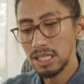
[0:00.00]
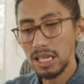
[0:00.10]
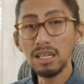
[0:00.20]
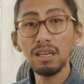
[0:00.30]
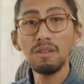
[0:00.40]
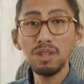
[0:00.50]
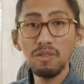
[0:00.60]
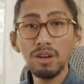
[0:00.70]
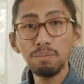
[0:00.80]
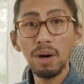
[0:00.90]
thinking of
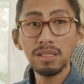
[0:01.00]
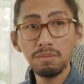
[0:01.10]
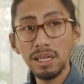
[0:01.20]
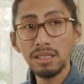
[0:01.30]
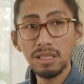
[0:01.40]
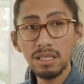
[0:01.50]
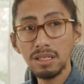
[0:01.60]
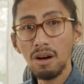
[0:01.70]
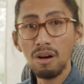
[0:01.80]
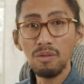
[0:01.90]
different
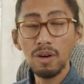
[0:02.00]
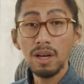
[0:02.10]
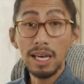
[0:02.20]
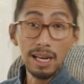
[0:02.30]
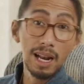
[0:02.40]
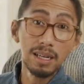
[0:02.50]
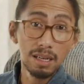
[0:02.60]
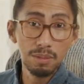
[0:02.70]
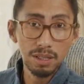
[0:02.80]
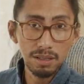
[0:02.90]
possibilities of
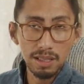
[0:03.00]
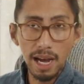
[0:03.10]
enlightenment.